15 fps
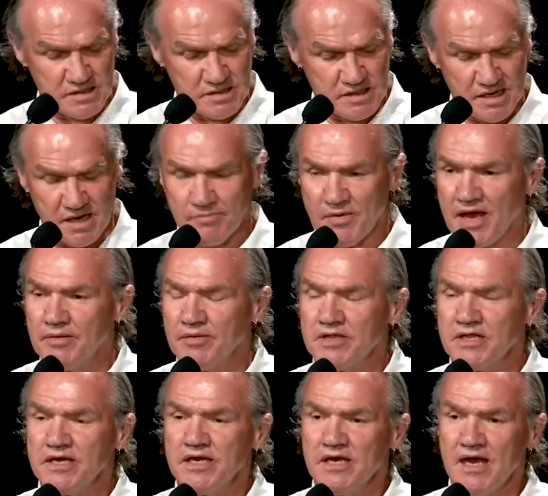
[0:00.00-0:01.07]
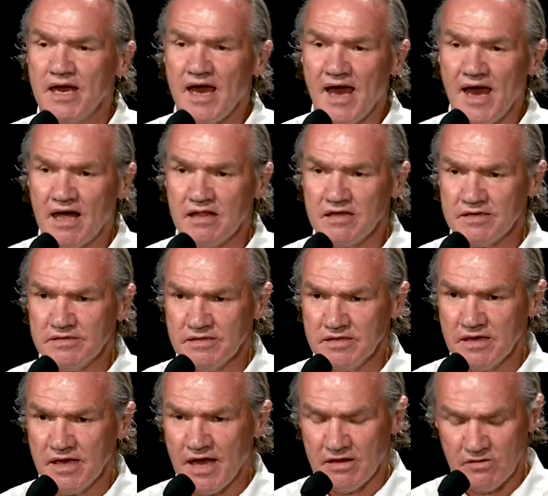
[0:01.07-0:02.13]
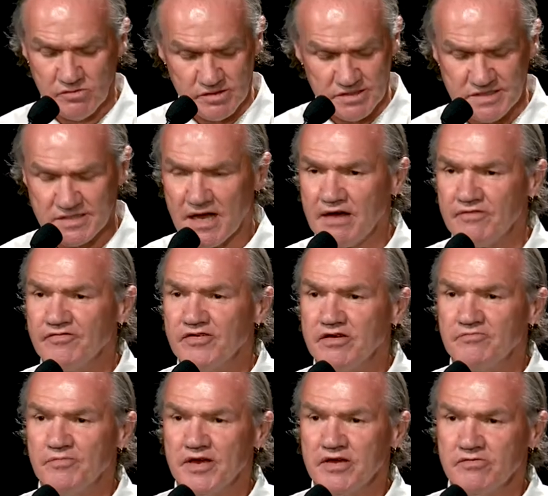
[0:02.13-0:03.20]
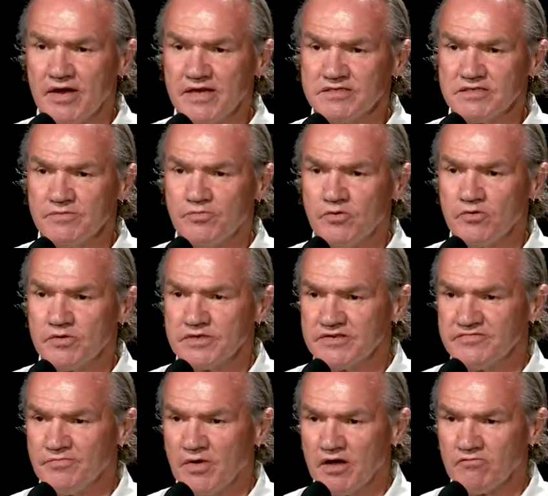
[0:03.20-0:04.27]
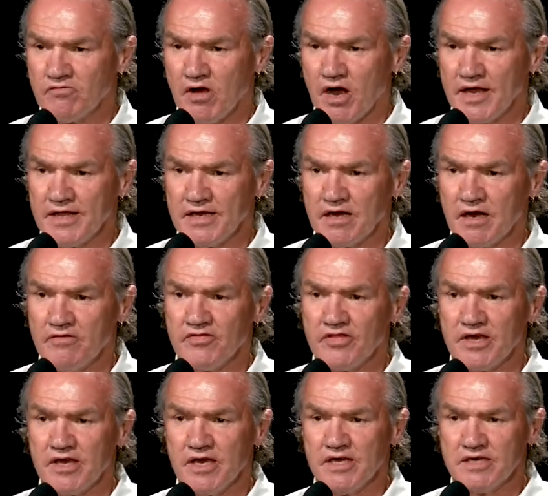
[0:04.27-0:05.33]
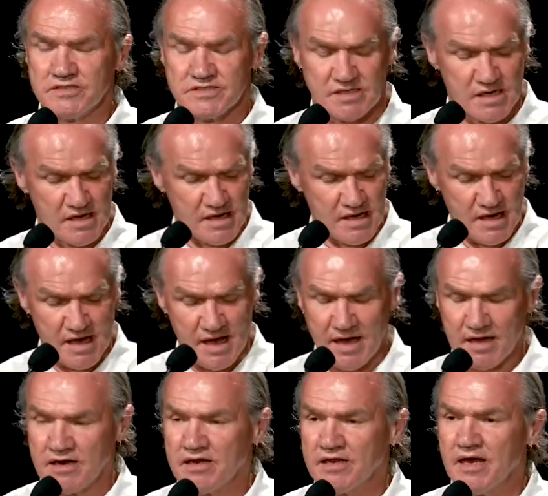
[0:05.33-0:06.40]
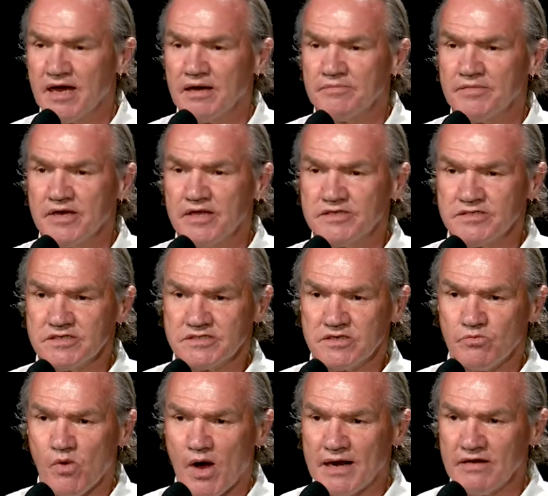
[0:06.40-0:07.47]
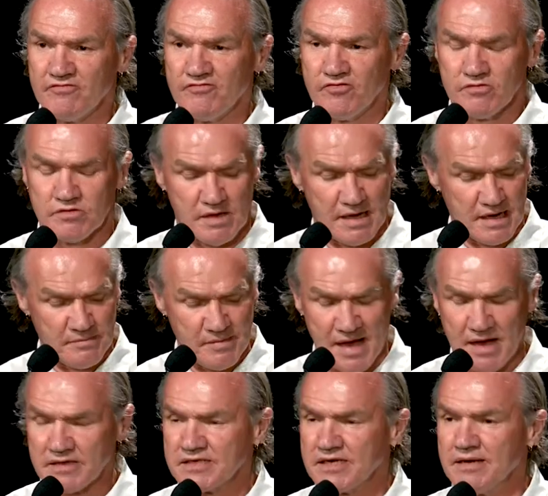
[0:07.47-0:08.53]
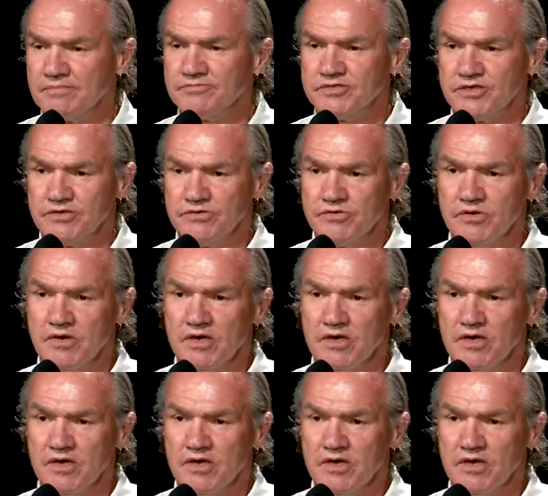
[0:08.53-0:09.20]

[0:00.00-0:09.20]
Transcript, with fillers: um, Emily, Helen, and all the staff here have been great supporters of my writing over the years. And um, it is just a wonderful um, outcome to